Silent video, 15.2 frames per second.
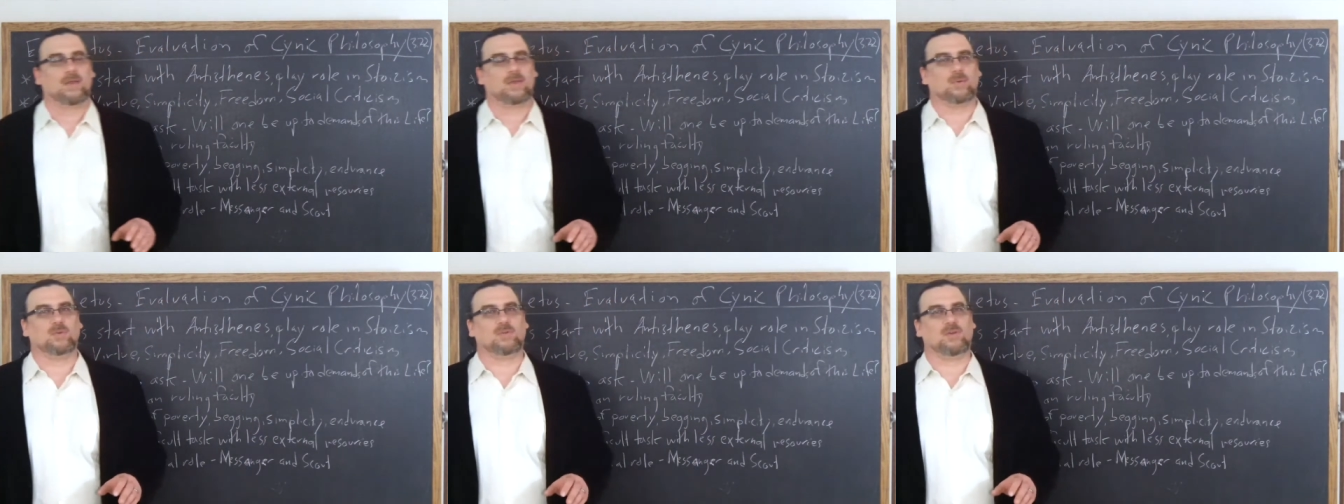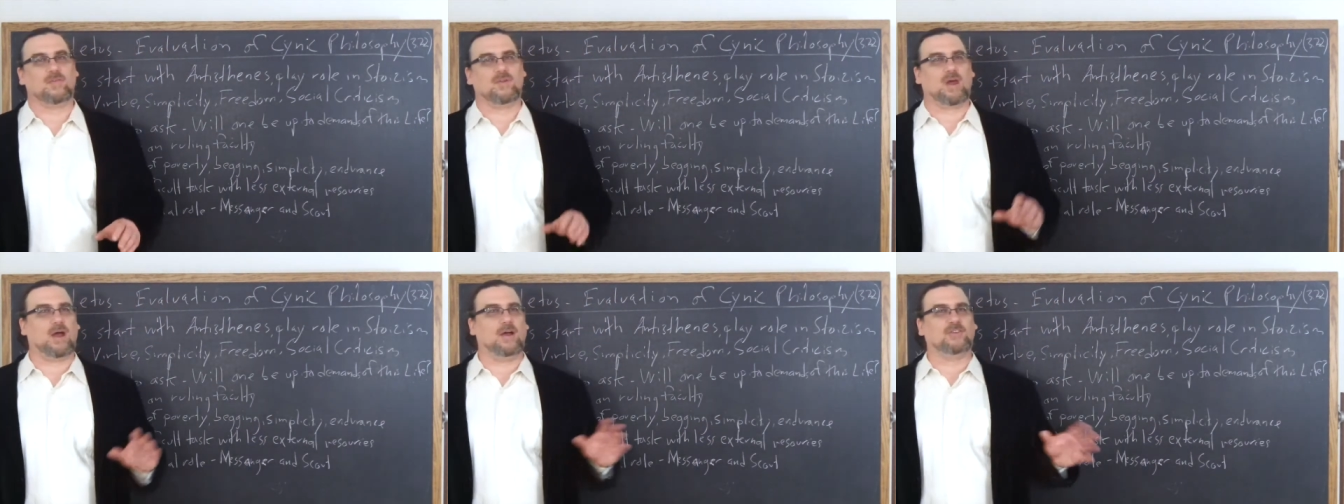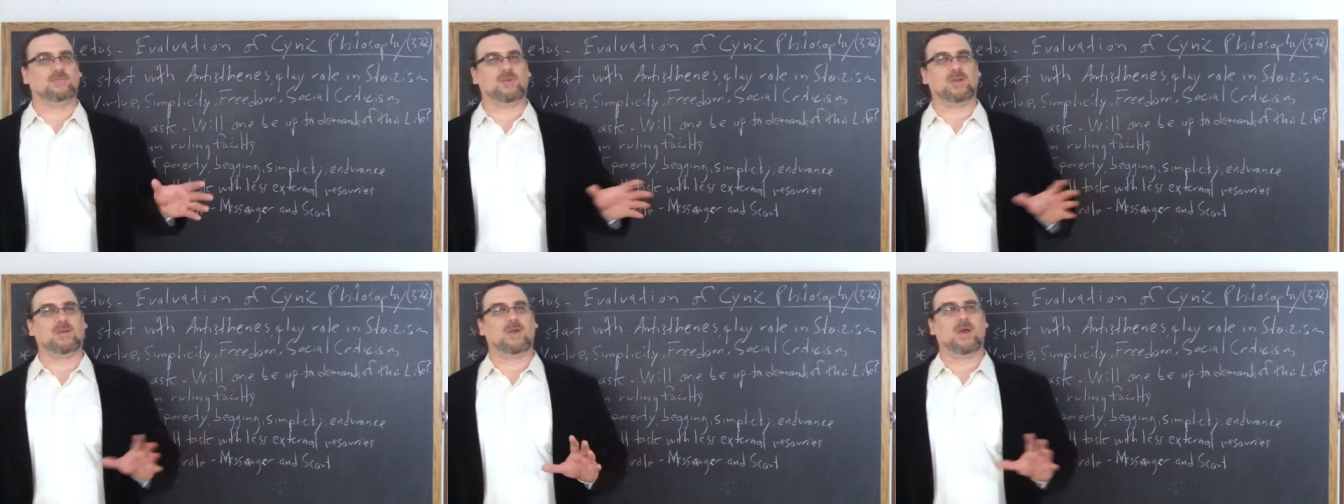There was even a
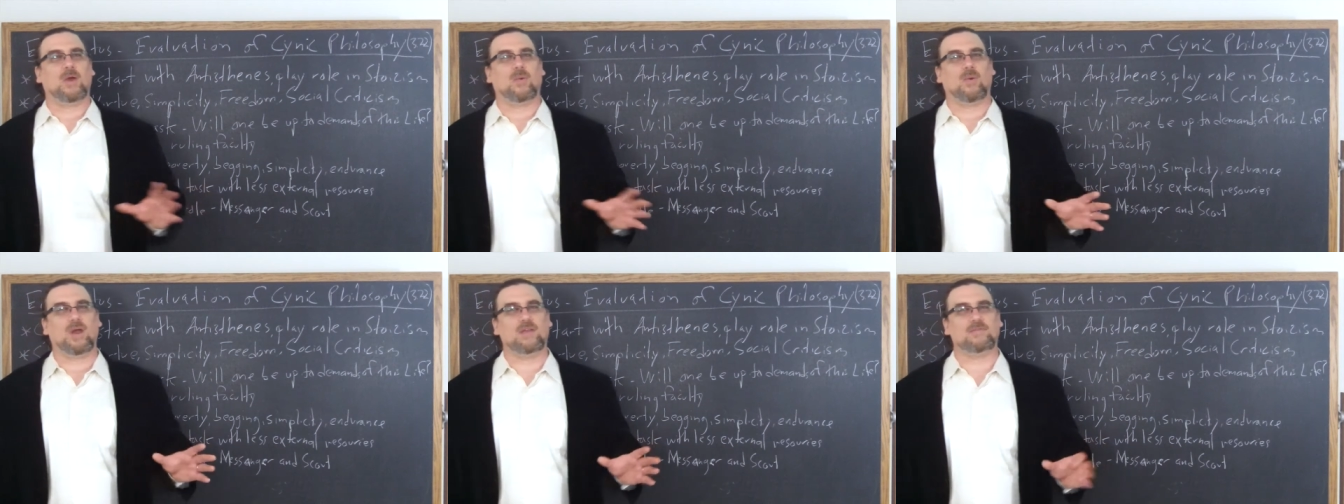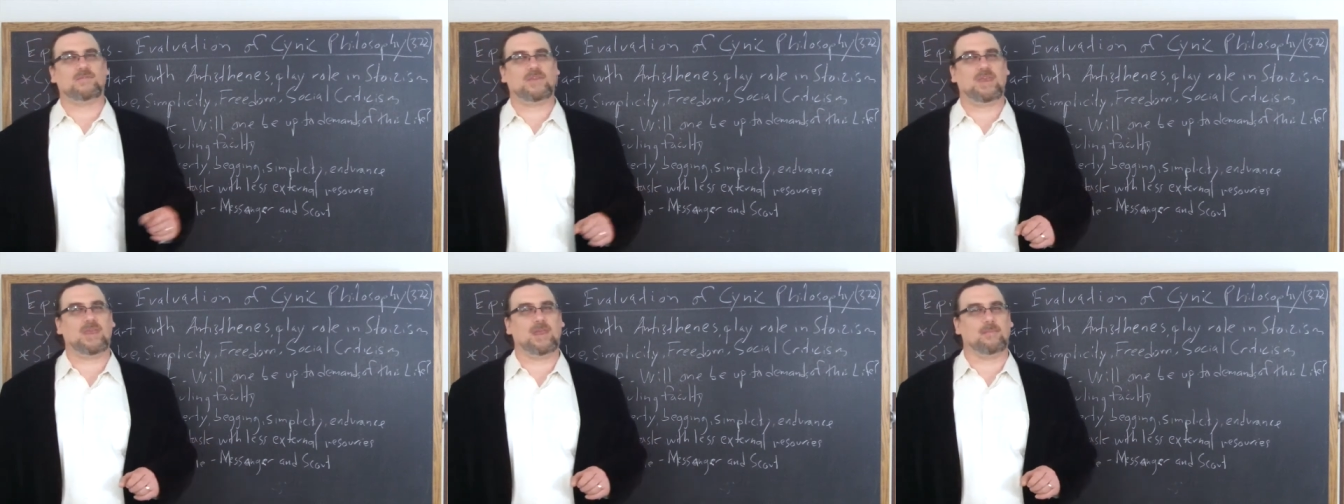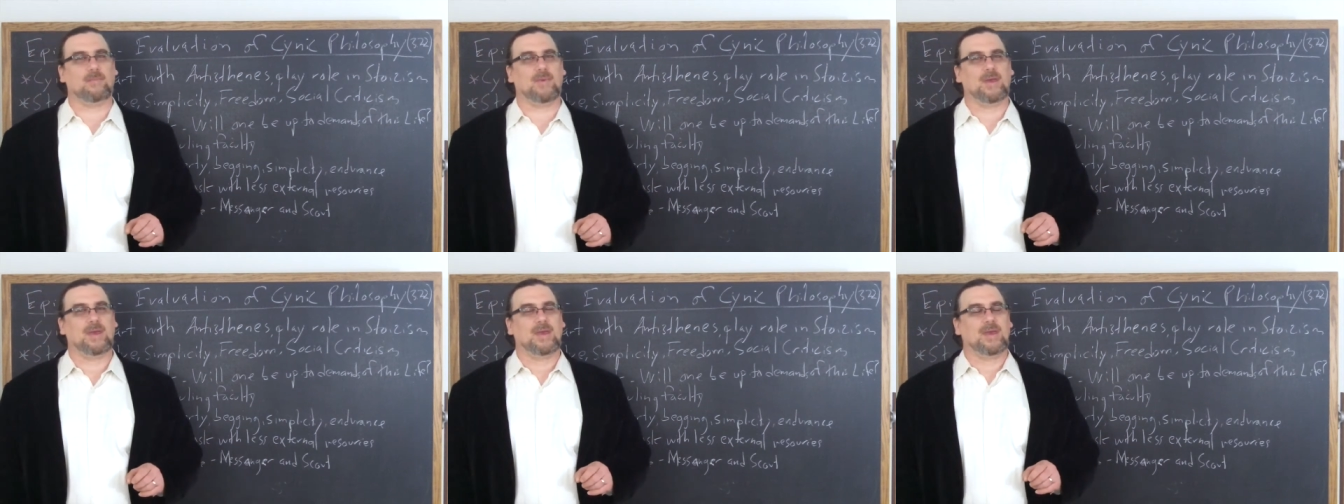husband-wife
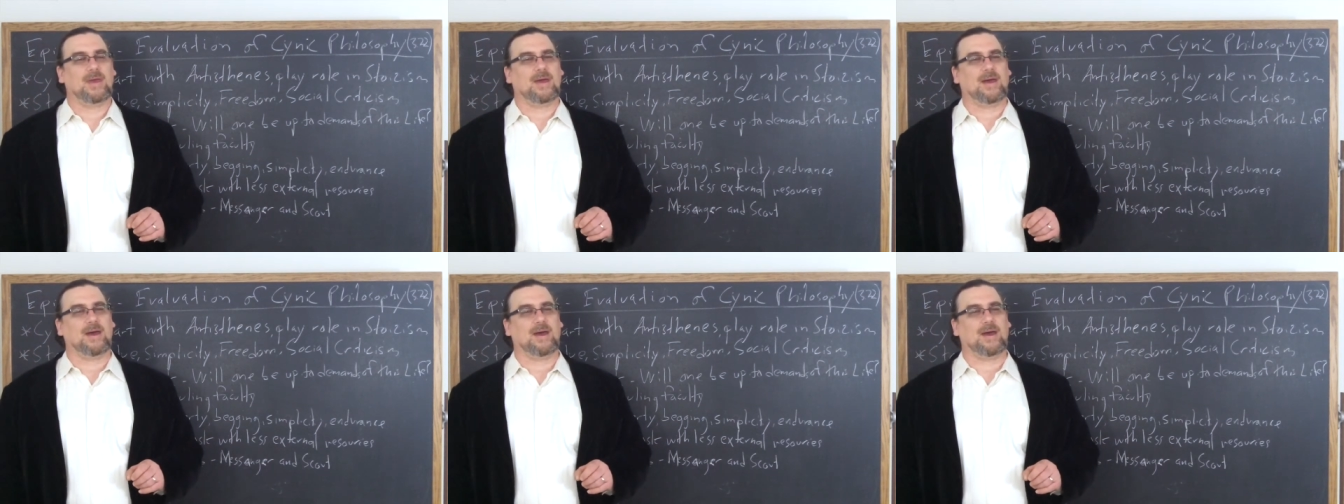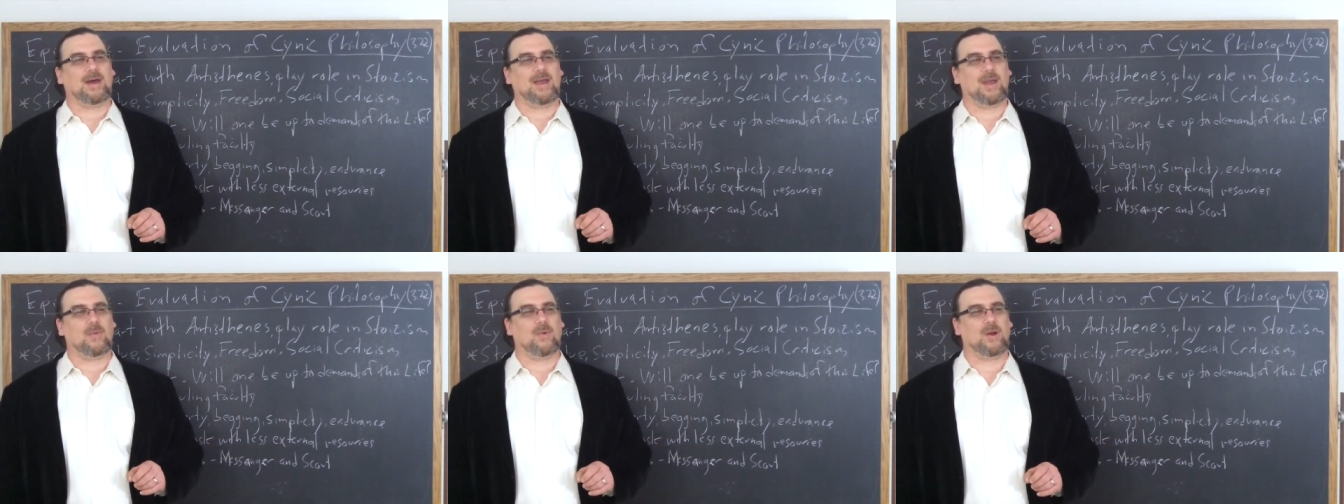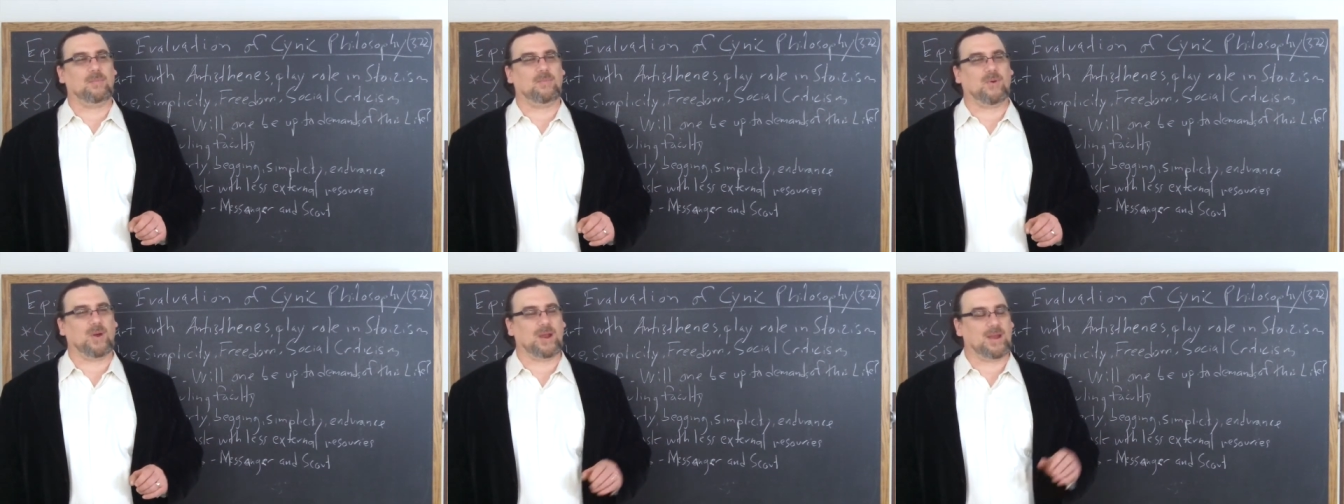team Uh, at one
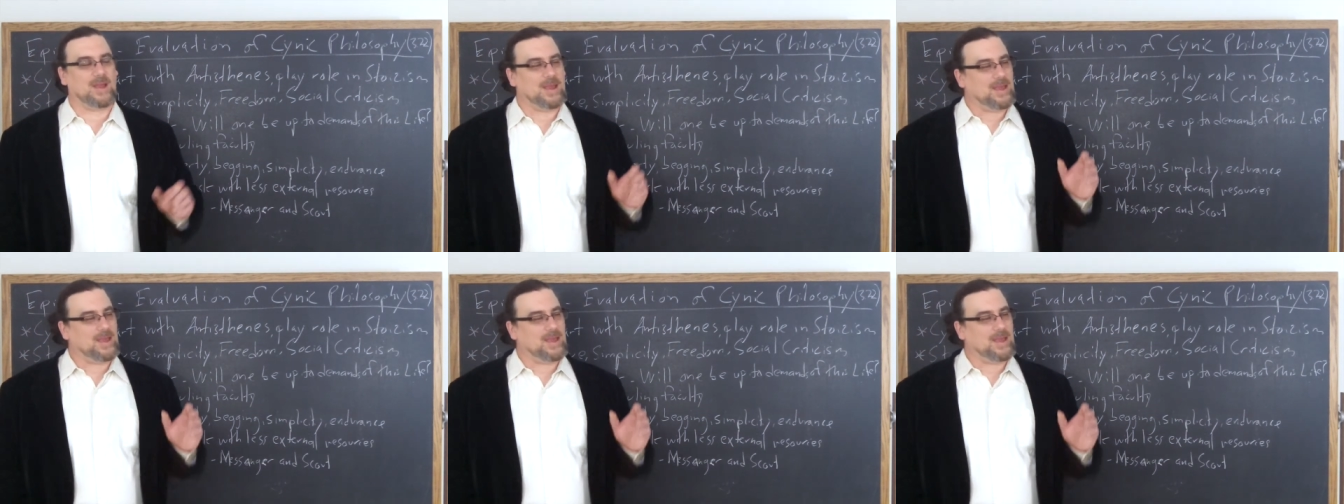point.